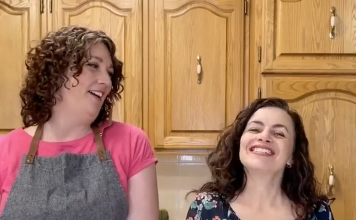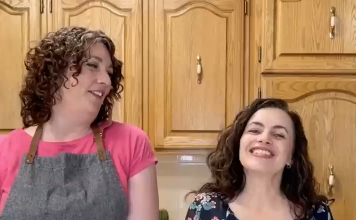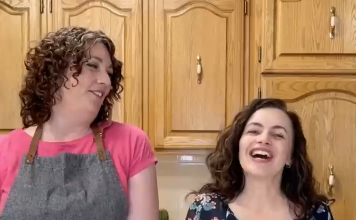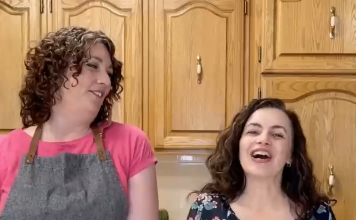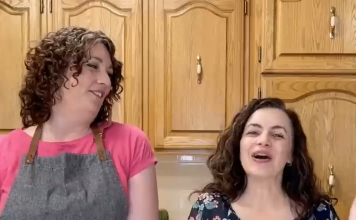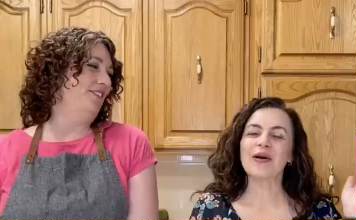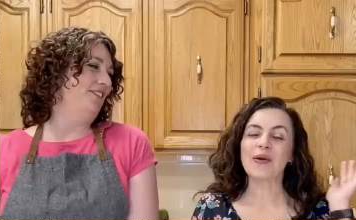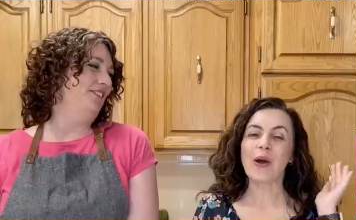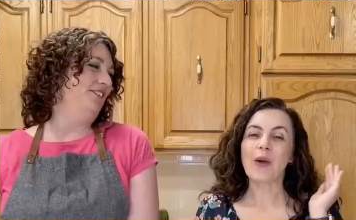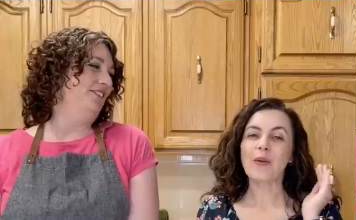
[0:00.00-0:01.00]

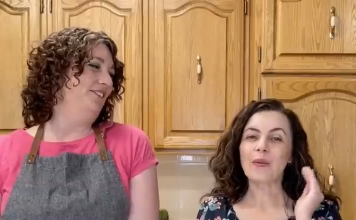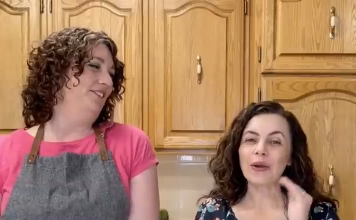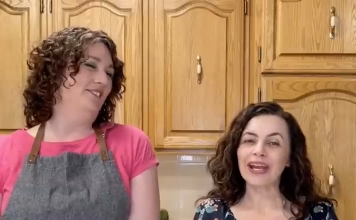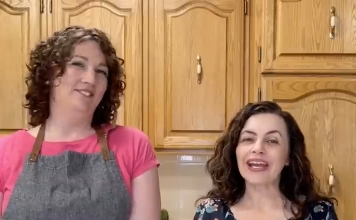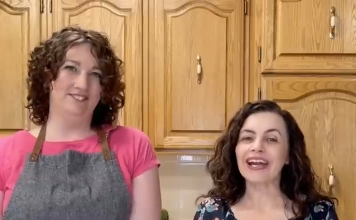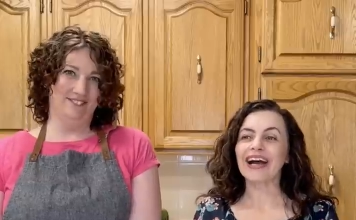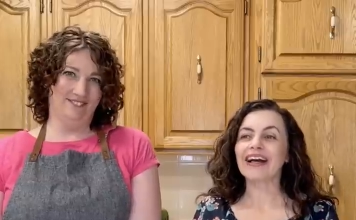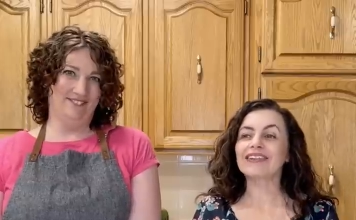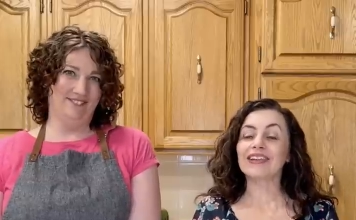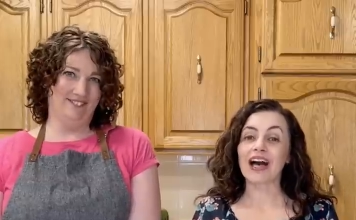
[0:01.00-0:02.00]
Speaker 1: so we
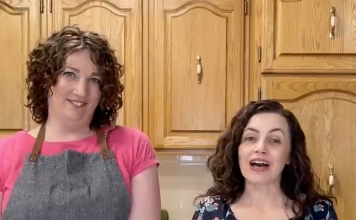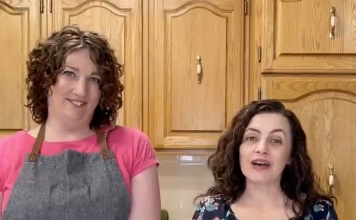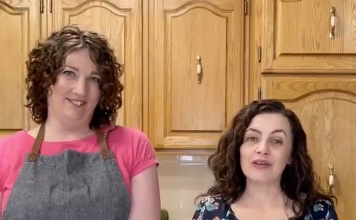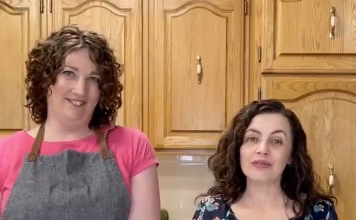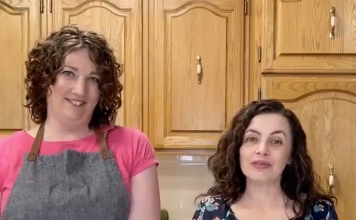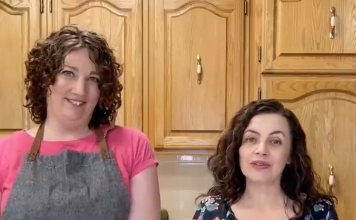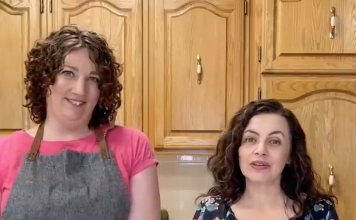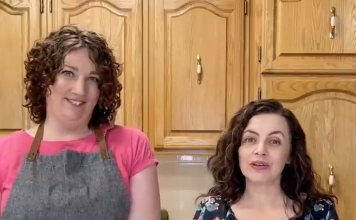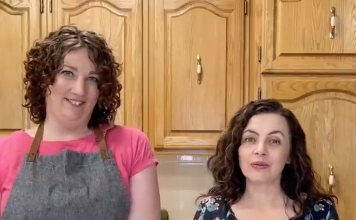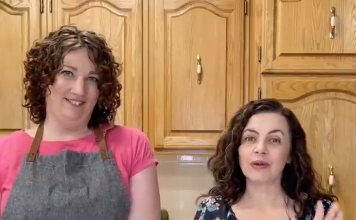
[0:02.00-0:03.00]
love
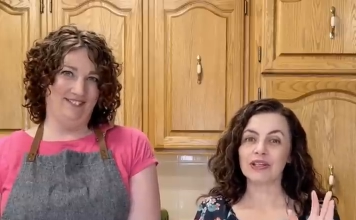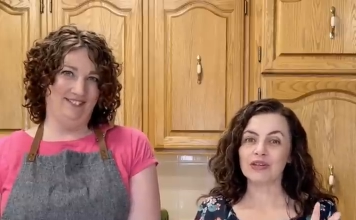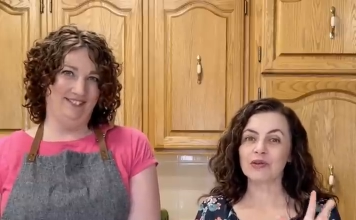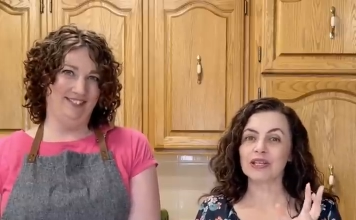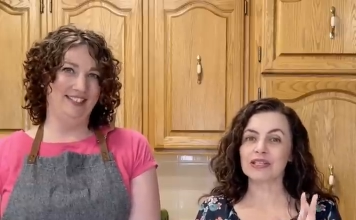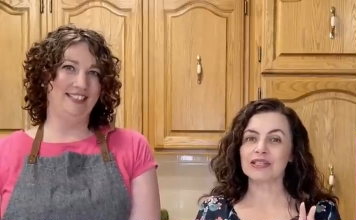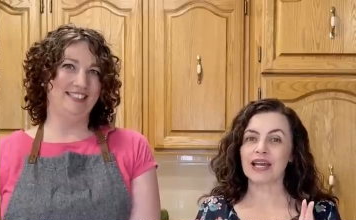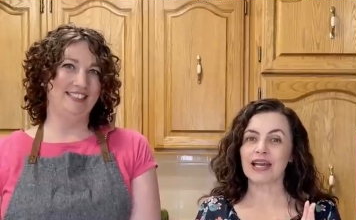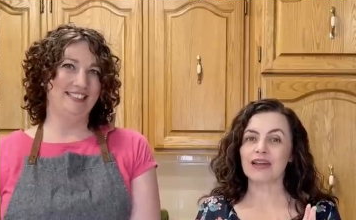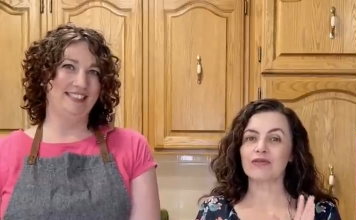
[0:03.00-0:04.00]
when you can
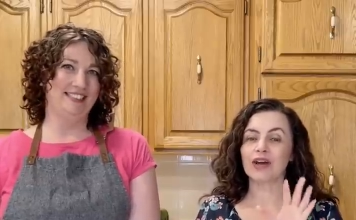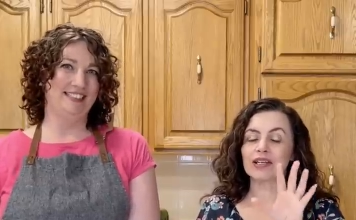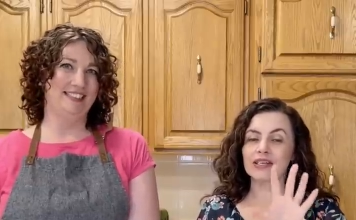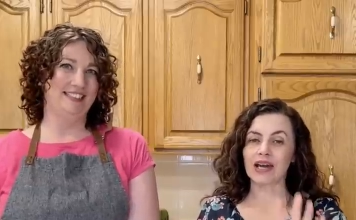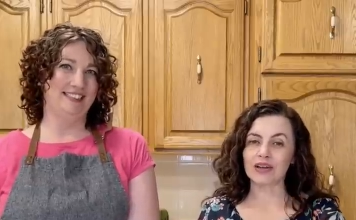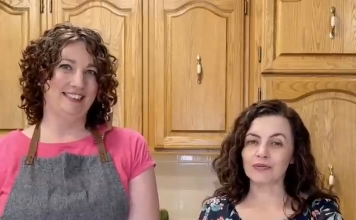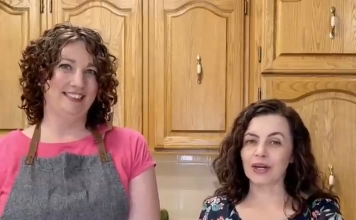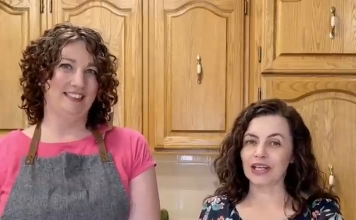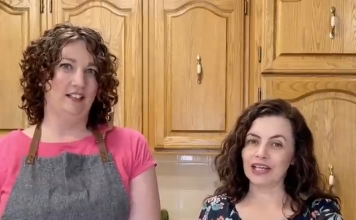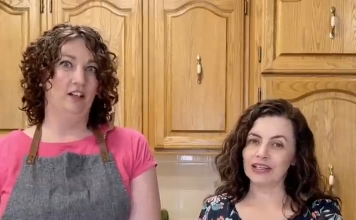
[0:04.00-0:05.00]
save a ton of
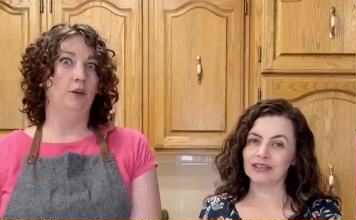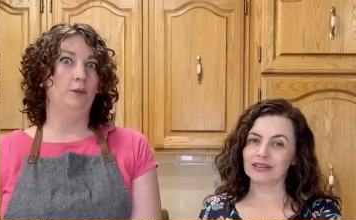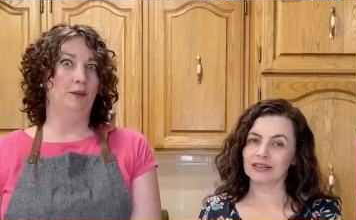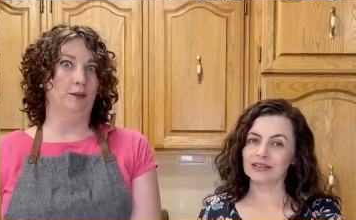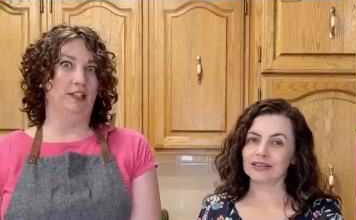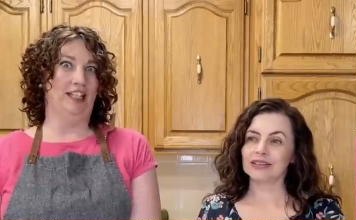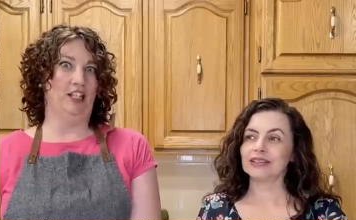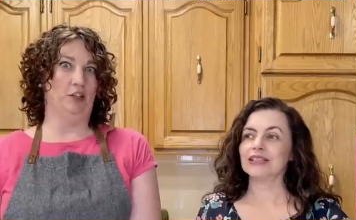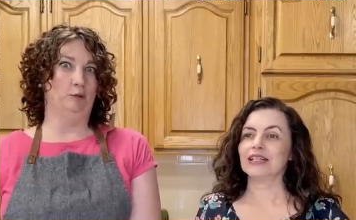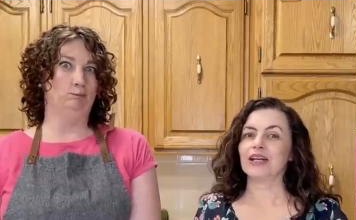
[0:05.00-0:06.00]
money.
Speaker 2: We really
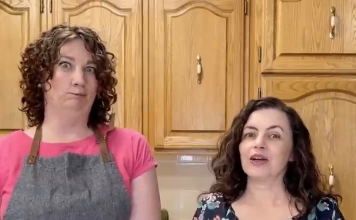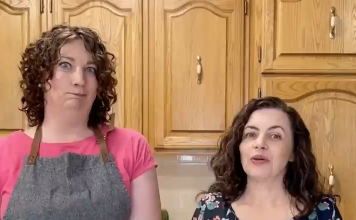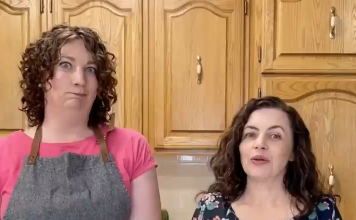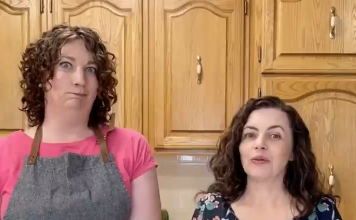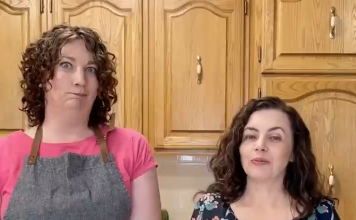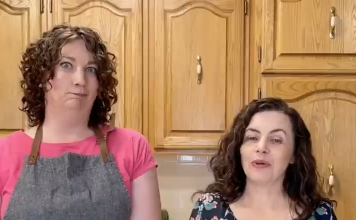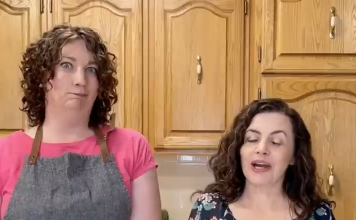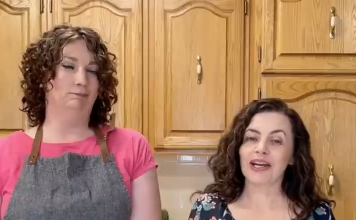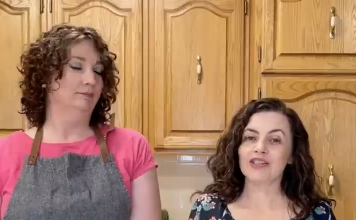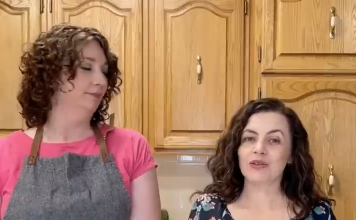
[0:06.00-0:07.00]
do.
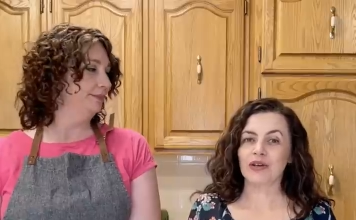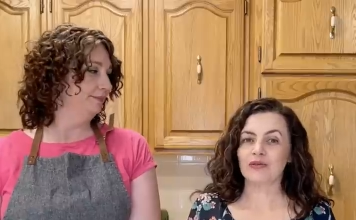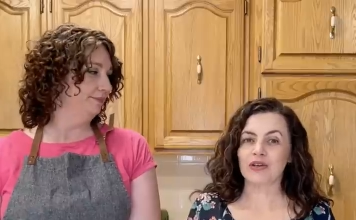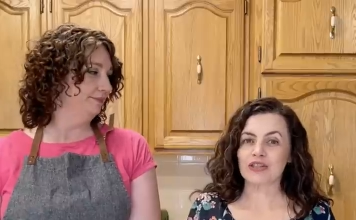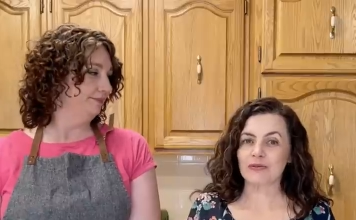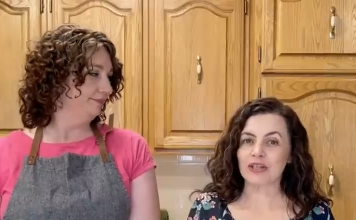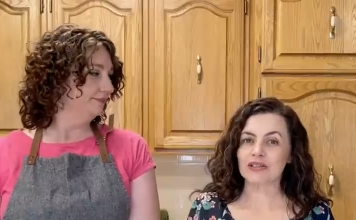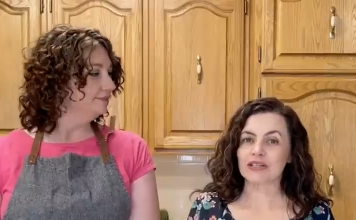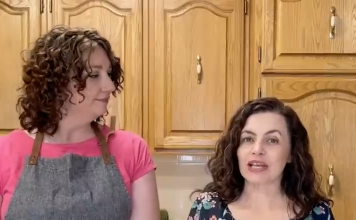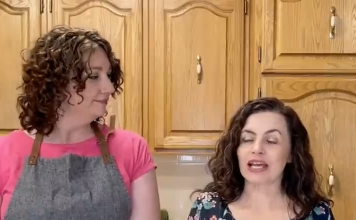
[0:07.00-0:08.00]
Speaker 1: By doing freezer
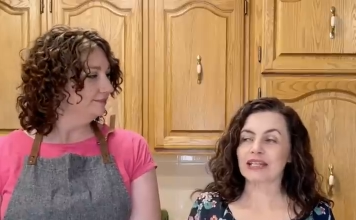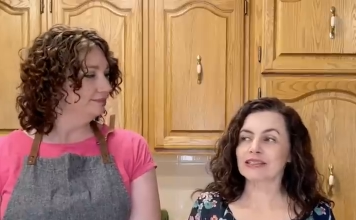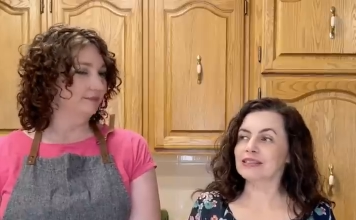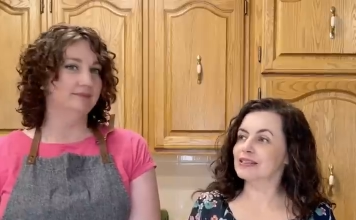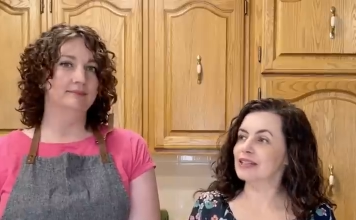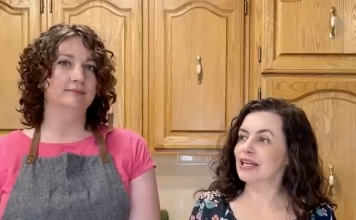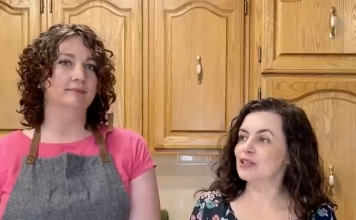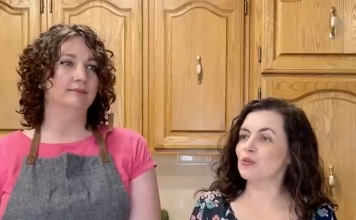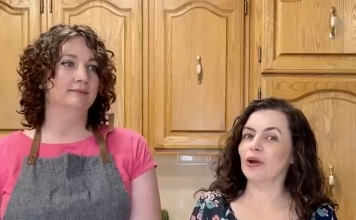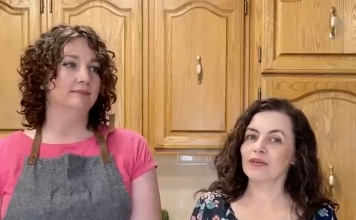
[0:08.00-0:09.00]
meals. It's
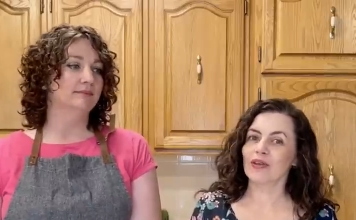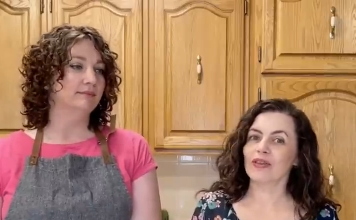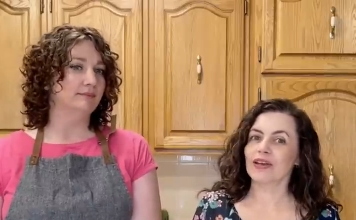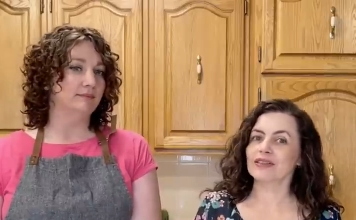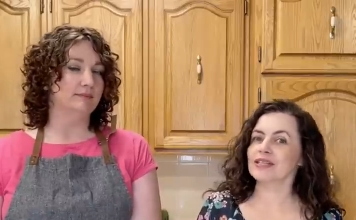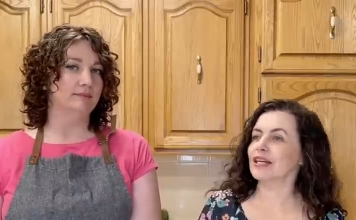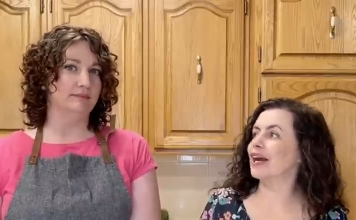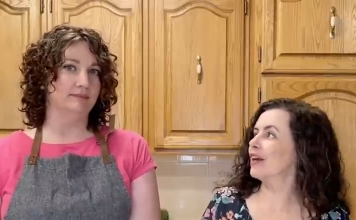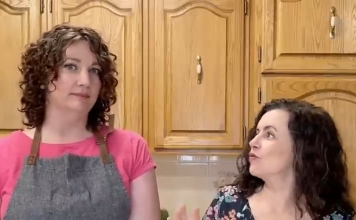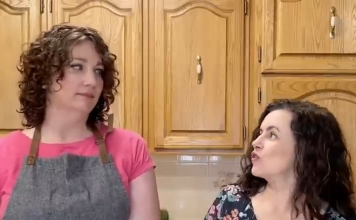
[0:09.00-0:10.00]
it's one of the things that
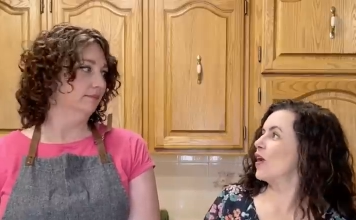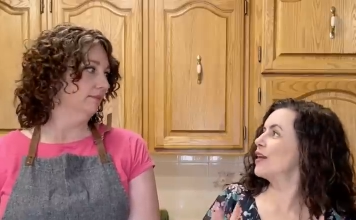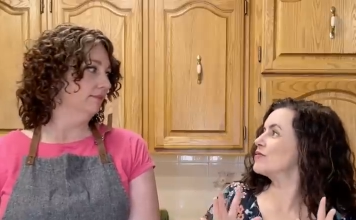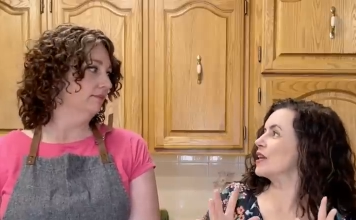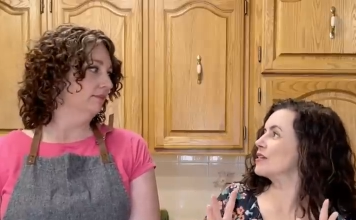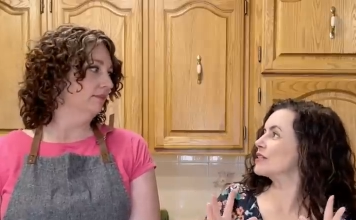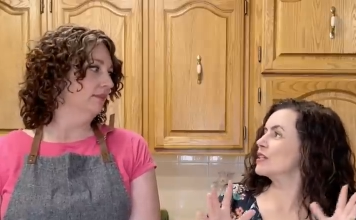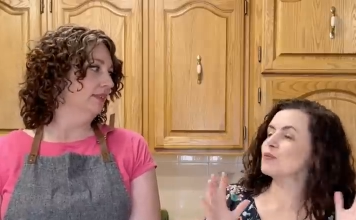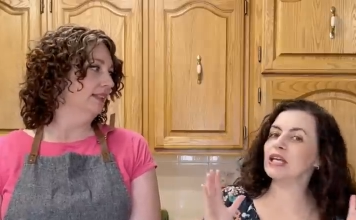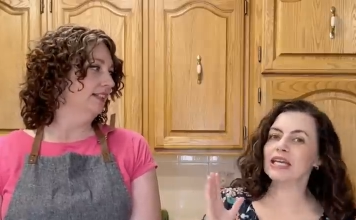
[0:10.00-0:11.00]
kind of drives us because we